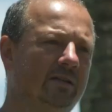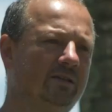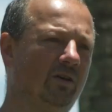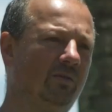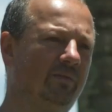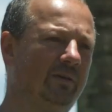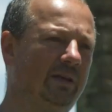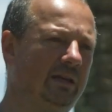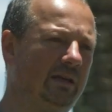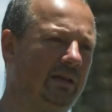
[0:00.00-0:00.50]

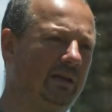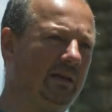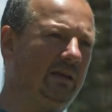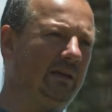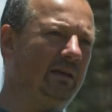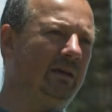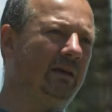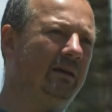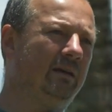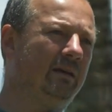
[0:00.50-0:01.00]
so
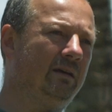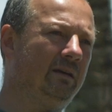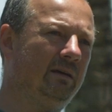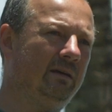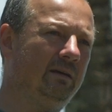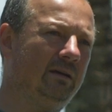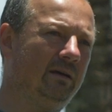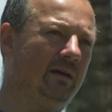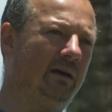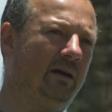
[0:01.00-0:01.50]
we
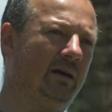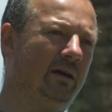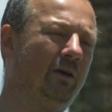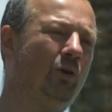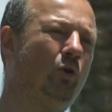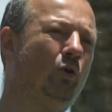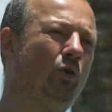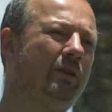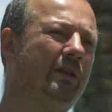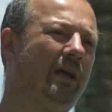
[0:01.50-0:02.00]

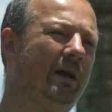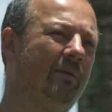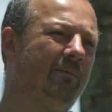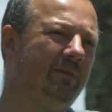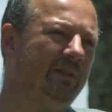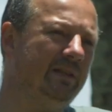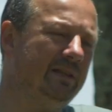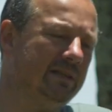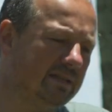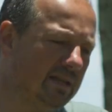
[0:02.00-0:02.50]
hooked
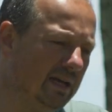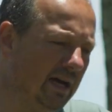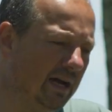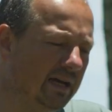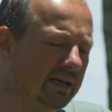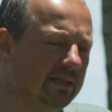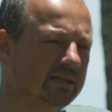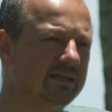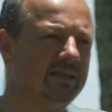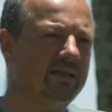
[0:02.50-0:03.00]
up with these
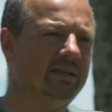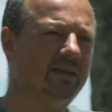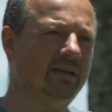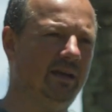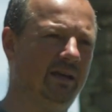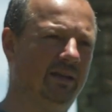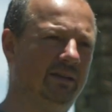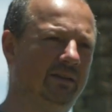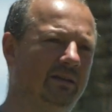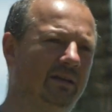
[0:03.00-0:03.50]
guys
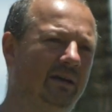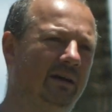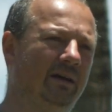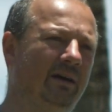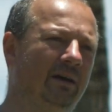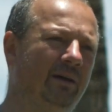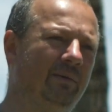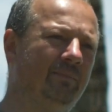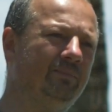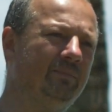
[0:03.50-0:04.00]
and
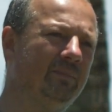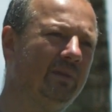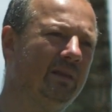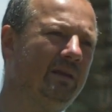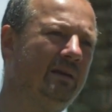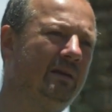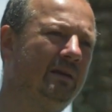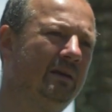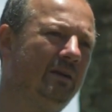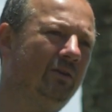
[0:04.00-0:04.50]

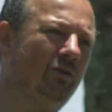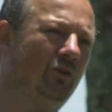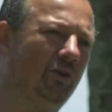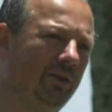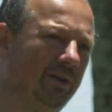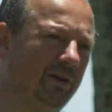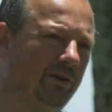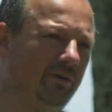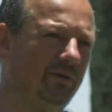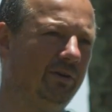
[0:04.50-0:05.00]

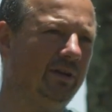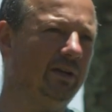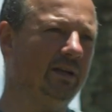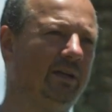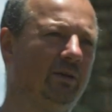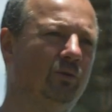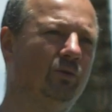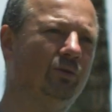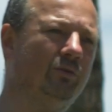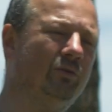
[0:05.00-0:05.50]
got a
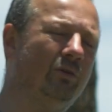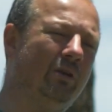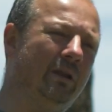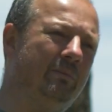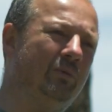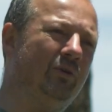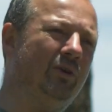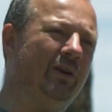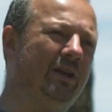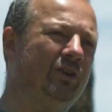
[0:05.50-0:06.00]
really good
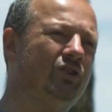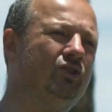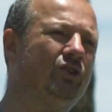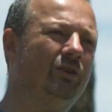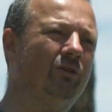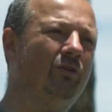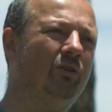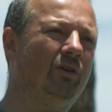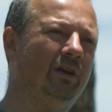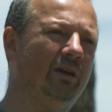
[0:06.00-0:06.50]

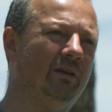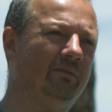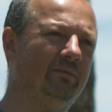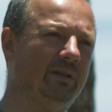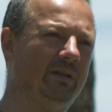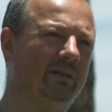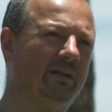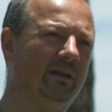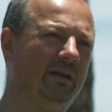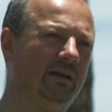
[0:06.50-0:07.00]
collaboration
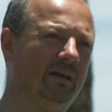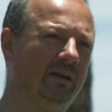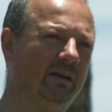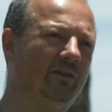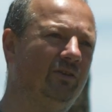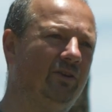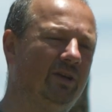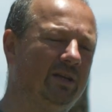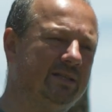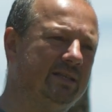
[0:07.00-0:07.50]
going with
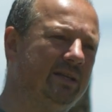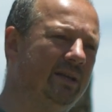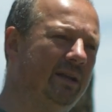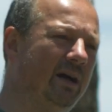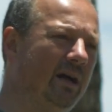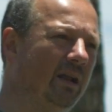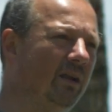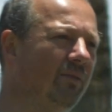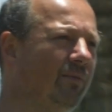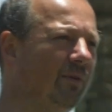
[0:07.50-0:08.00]
Chris
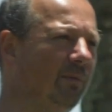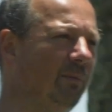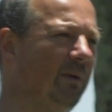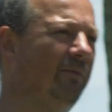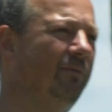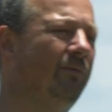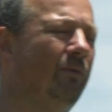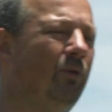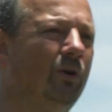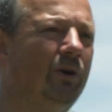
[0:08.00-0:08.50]
and Al
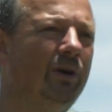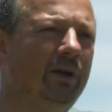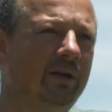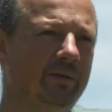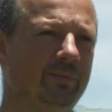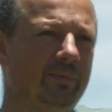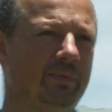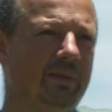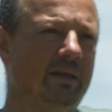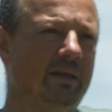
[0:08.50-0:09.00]
from F4.